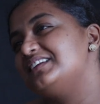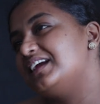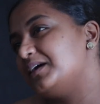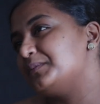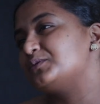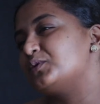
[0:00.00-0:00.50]
Yeah, you
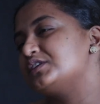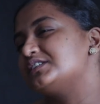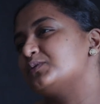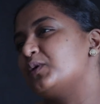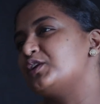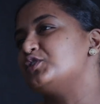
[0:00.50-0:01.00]
see, the
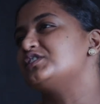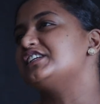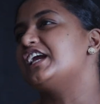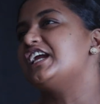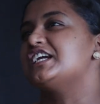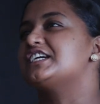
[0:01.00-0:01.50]
way when you
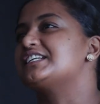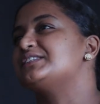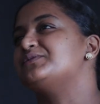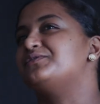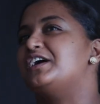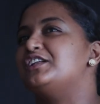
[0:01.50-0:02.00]
say
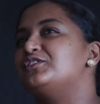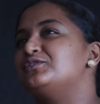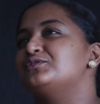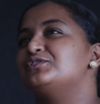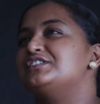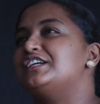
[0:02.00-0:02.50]
increase
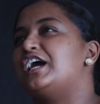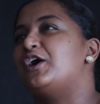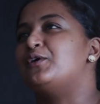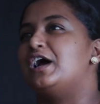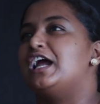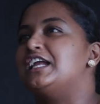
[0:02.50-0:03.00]
value, you see
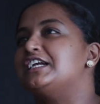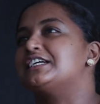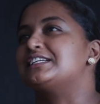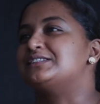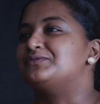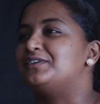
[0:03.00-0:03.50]
how I
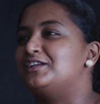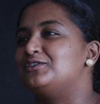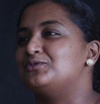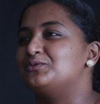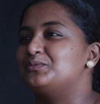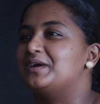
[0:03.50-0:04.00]
increase
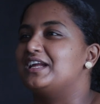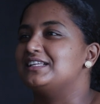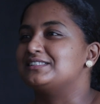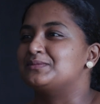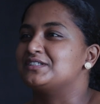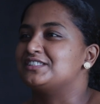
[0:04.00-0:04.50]
value. My
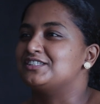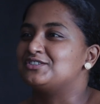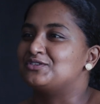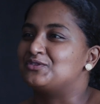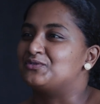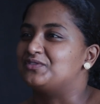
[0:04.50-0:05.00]

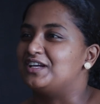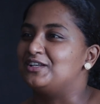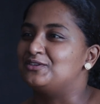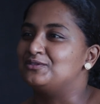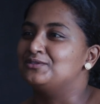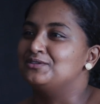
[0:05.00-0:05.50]
interpretation of
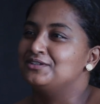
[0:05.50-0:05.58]
value